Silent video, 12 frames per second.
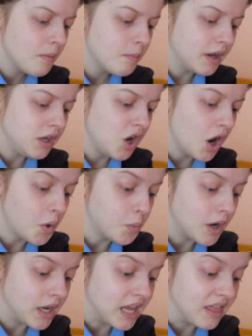But no
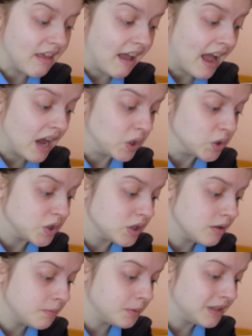one in the
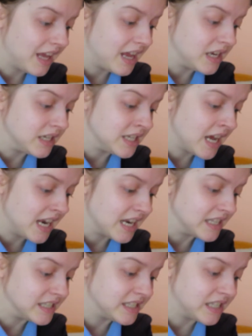house played
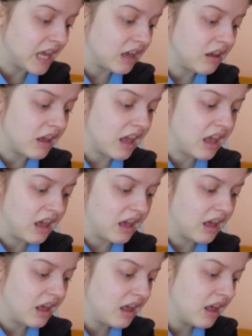tennis, and
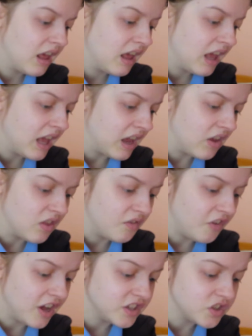the
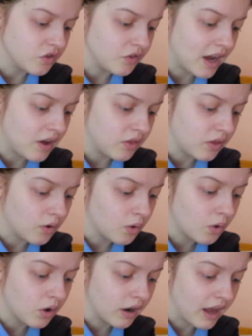fence around the
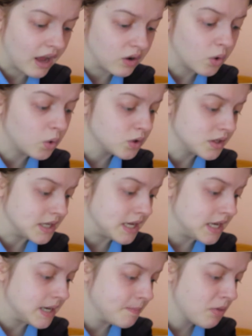court had holes in
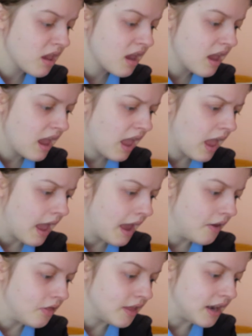it,
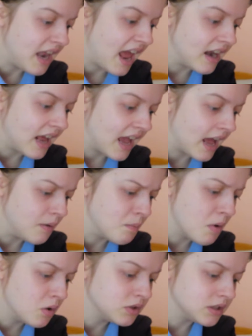and the net had
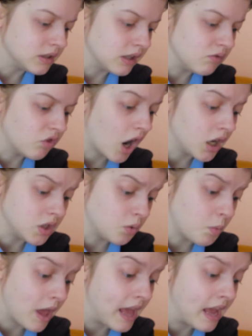mostly rotted
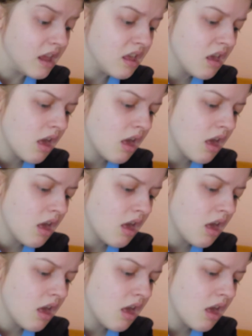away.